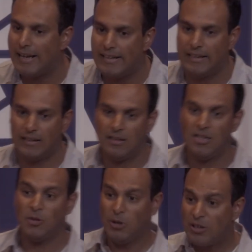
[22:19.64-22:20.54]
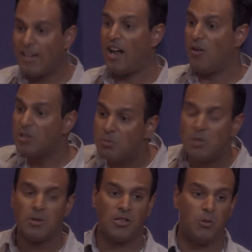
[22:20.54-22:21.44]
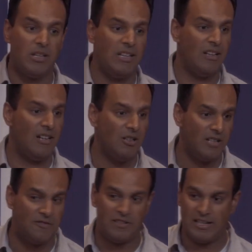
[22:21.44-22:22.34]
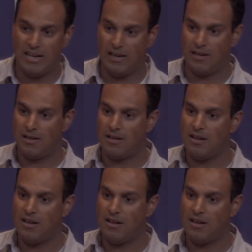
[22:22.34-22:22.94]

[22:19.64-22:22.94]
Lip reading: planning, we look at how many people are going in and out every day.